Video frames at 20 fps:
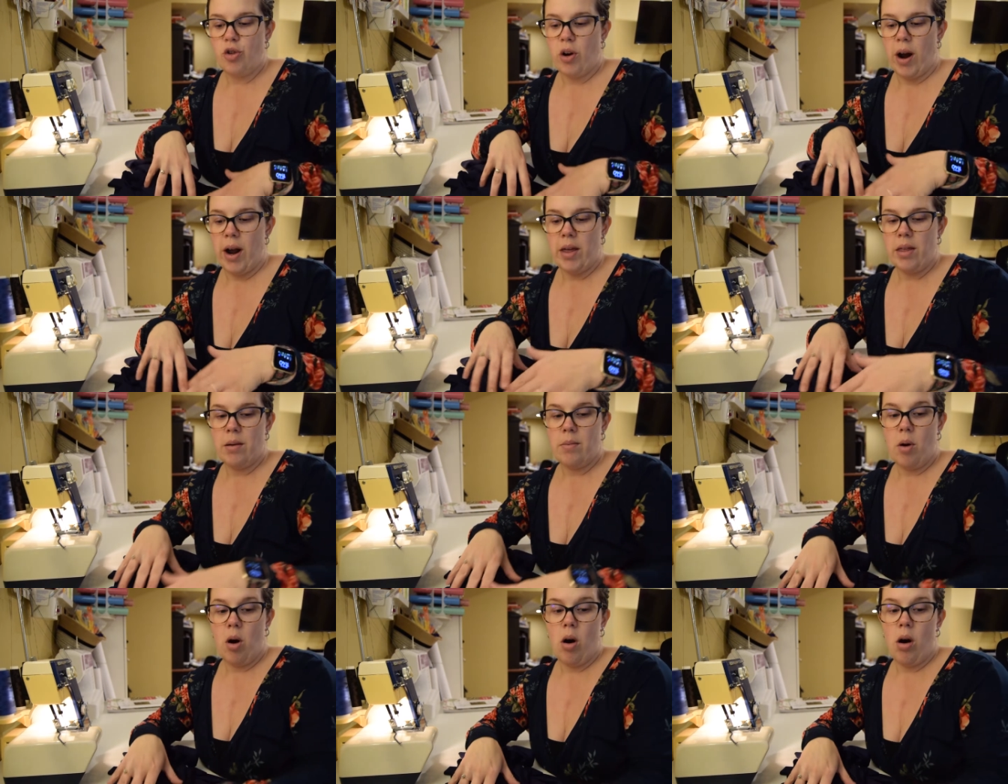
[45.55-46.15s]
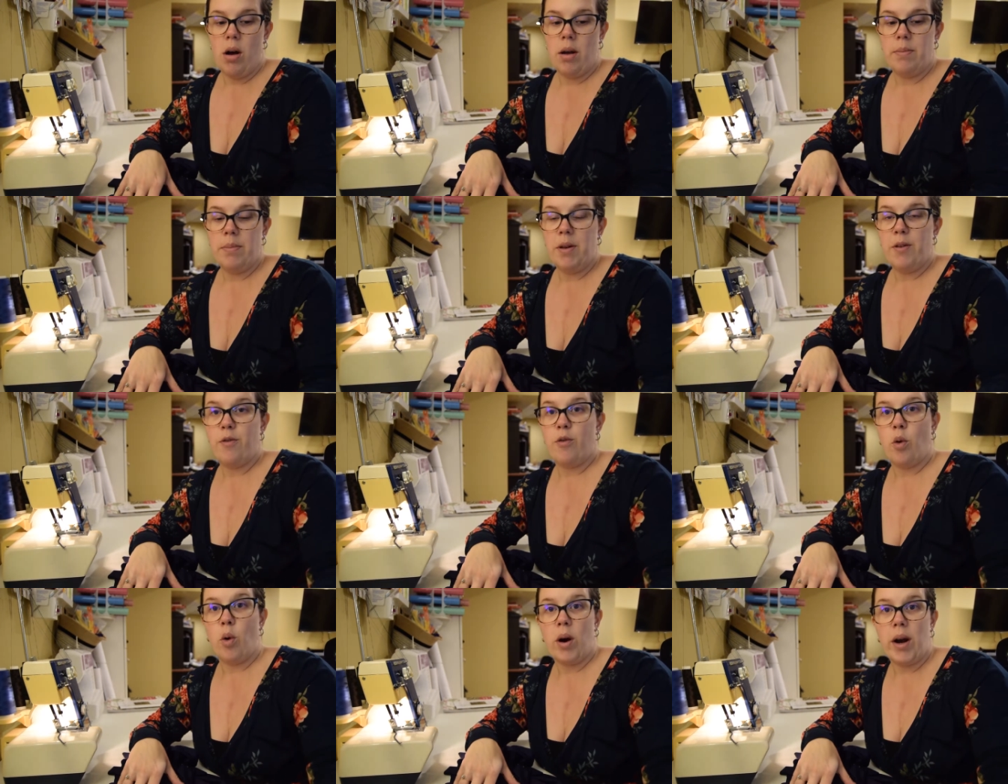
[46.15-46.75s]
them on
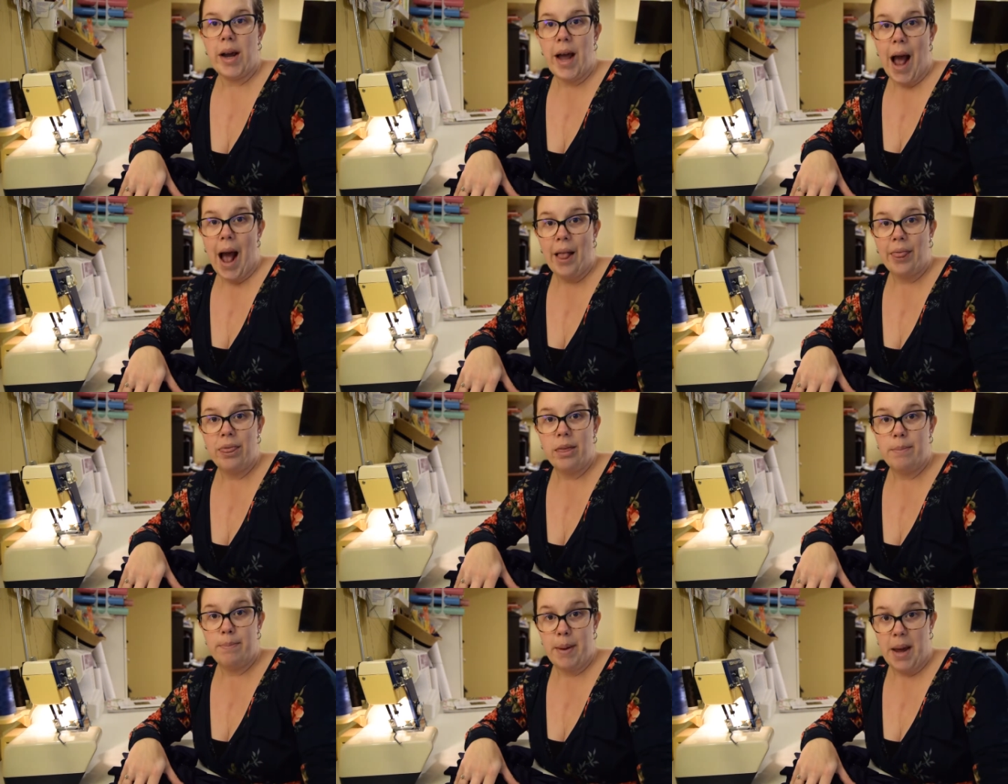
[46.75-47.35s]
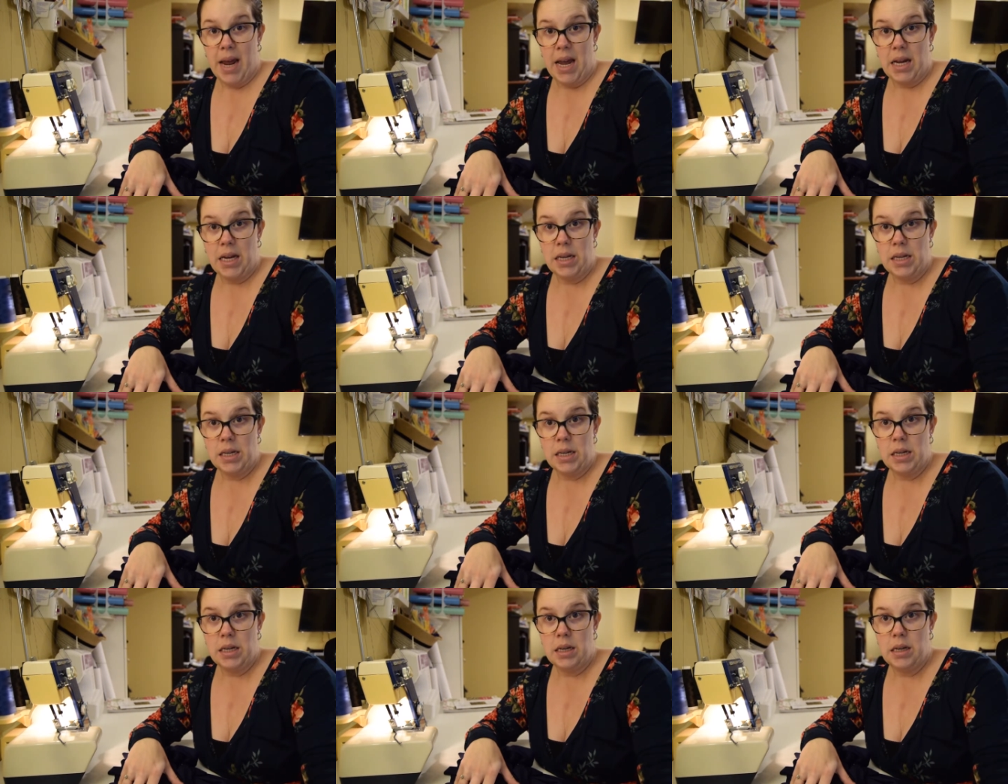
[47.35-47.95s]
before I add the
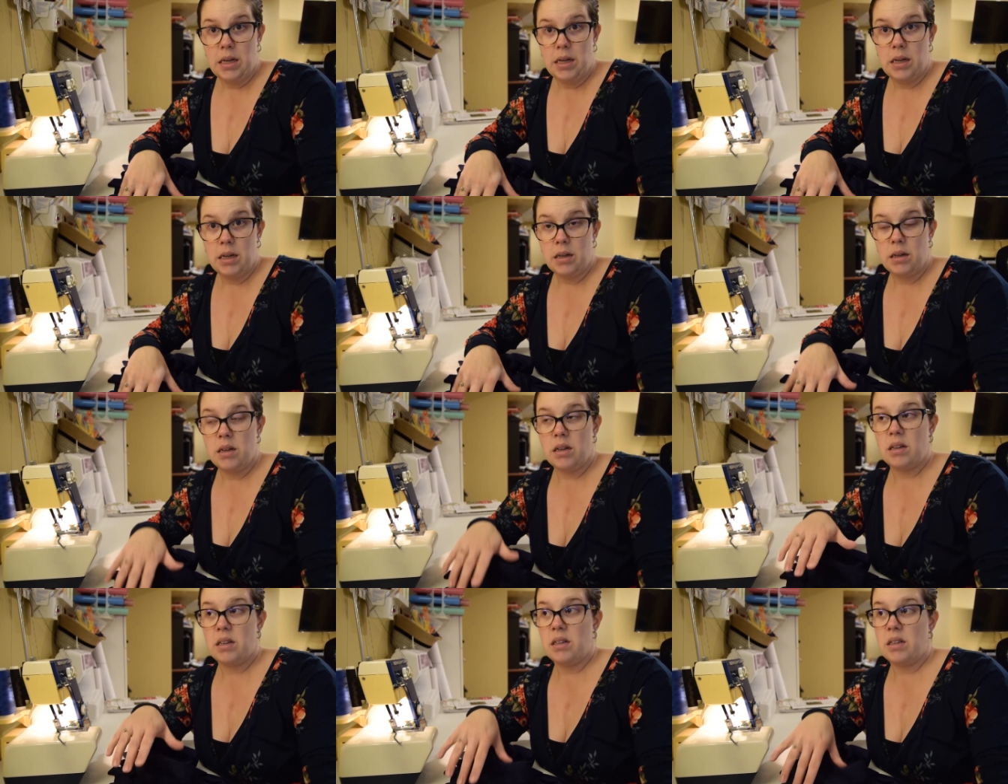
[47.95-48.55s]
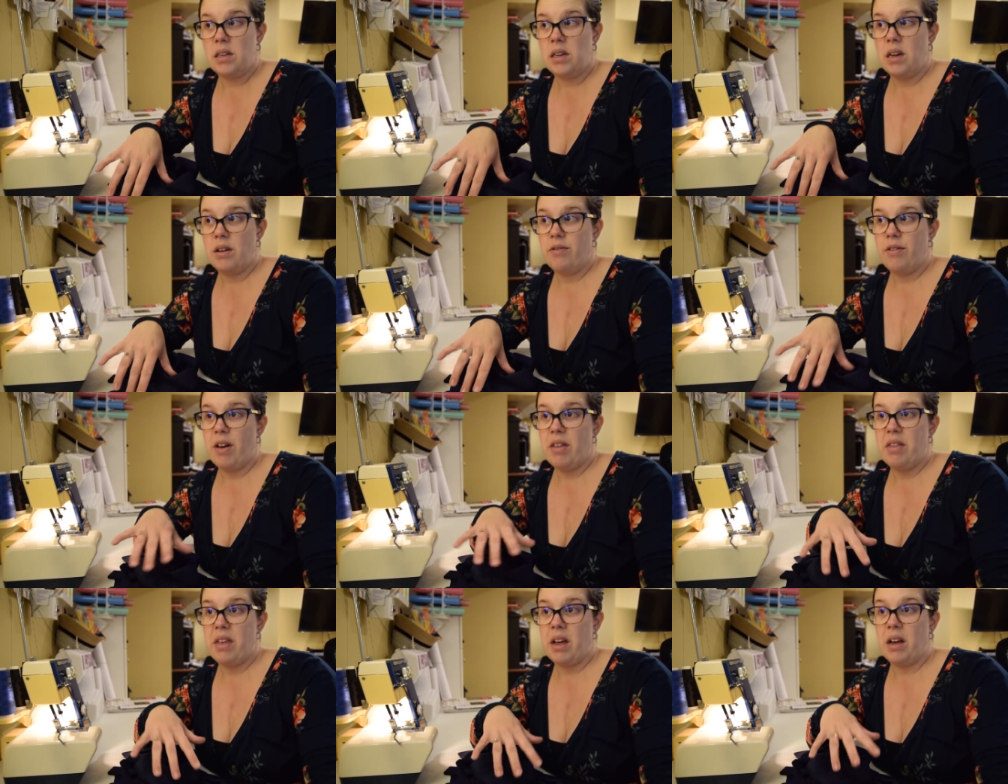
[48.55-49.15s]
band to see if
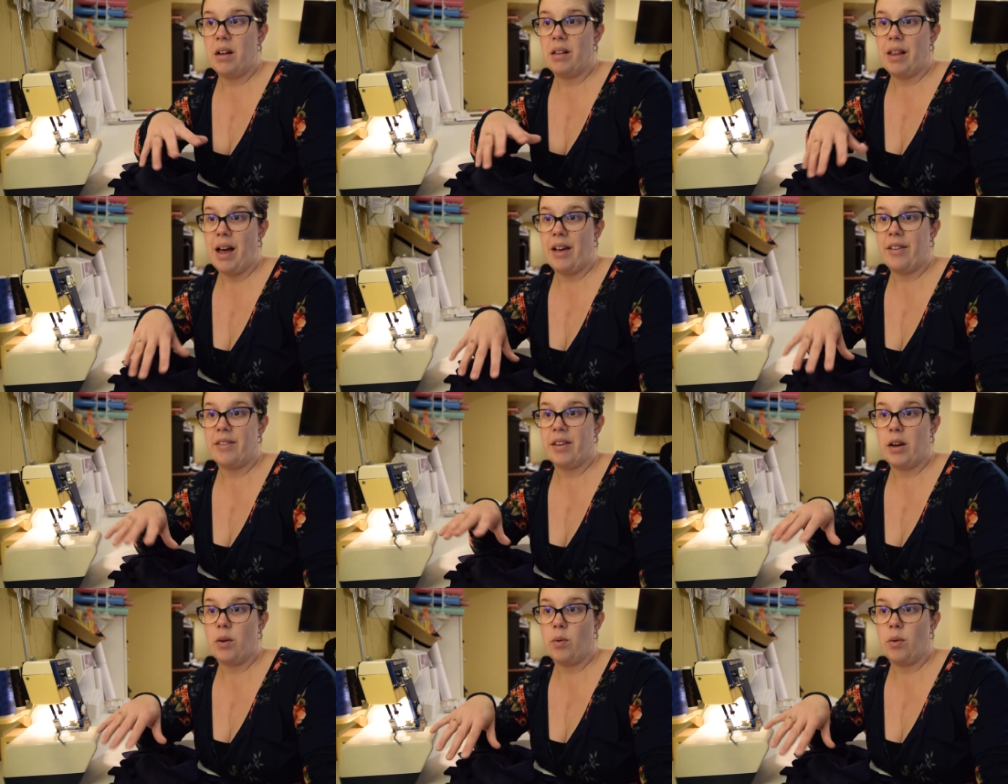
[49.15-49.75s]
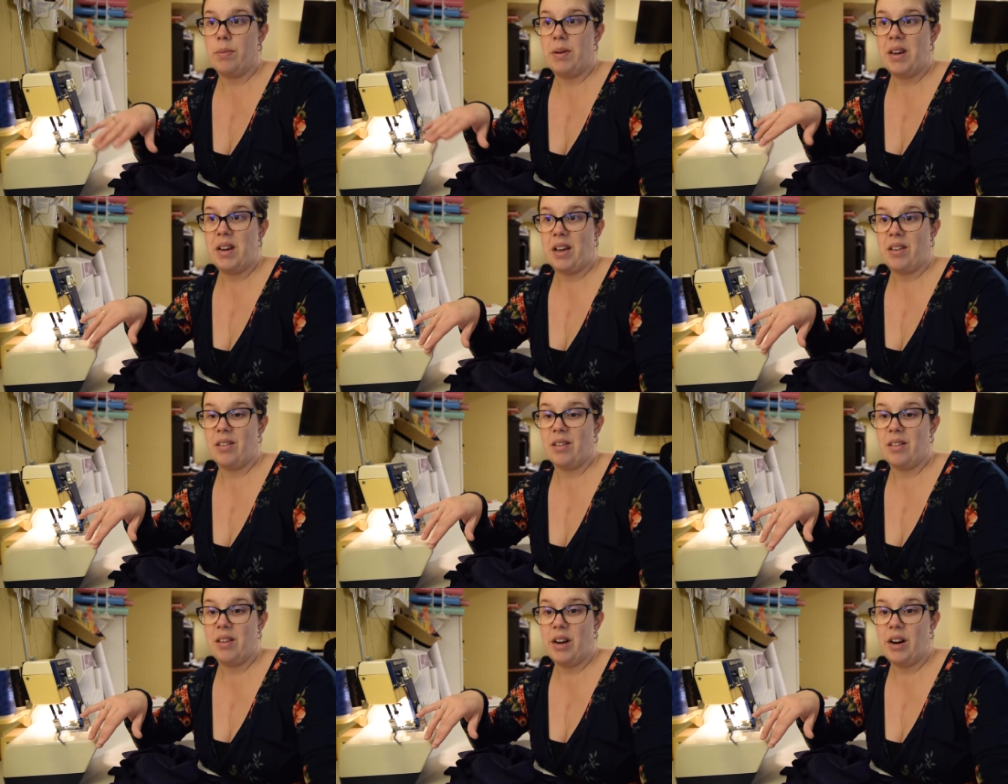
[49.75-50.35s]
I think elastic would be
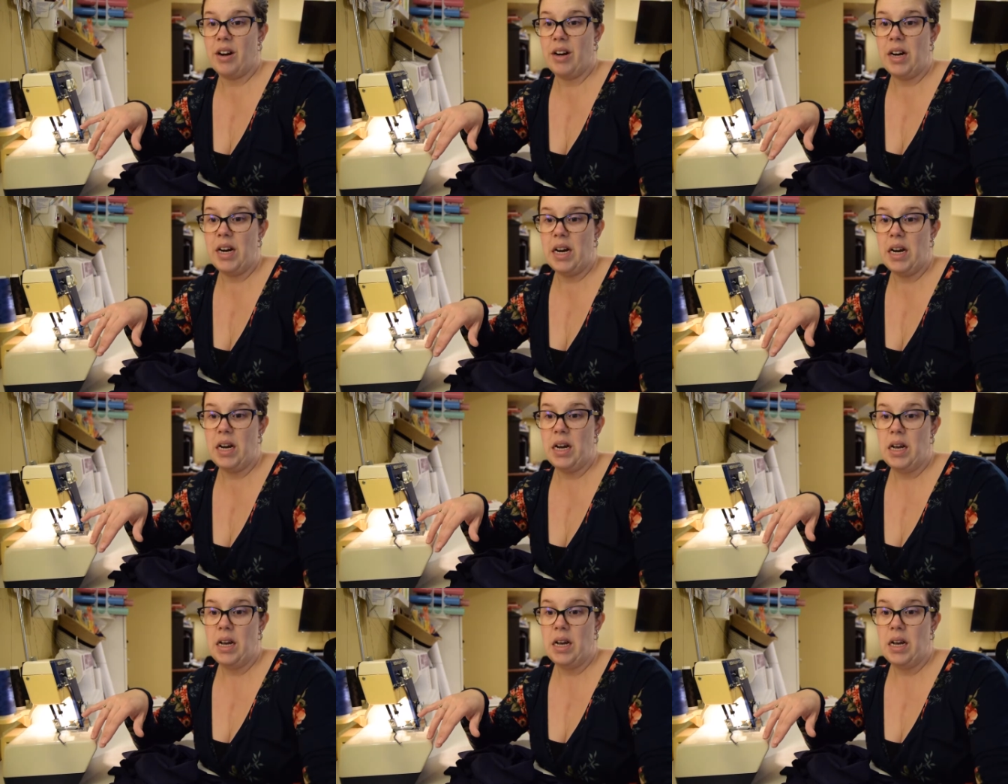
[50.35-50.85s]
necessary,